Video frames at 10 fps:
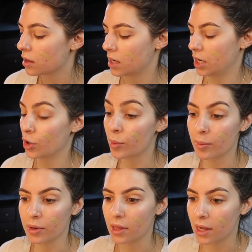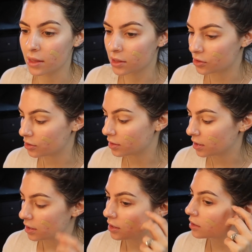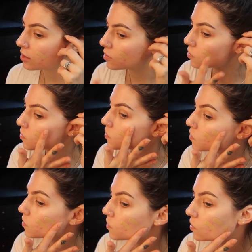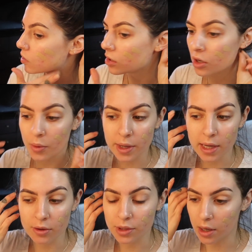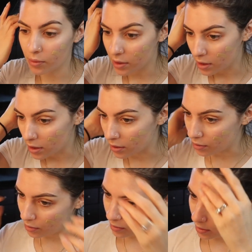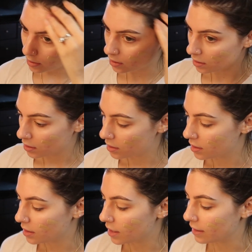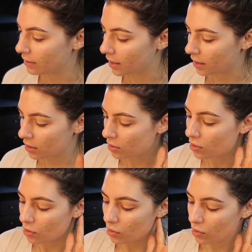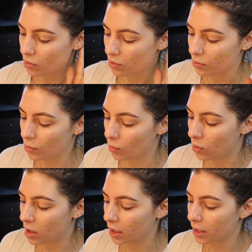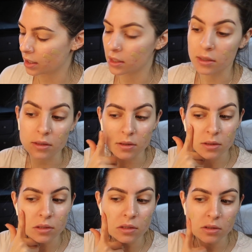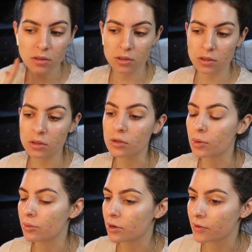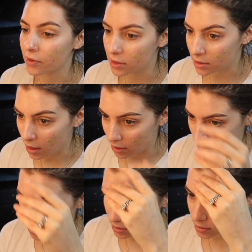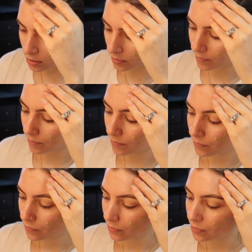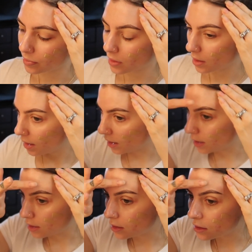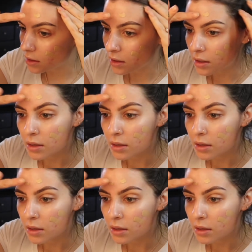I remember like literally going out that window and like walking to my boyfriend's house and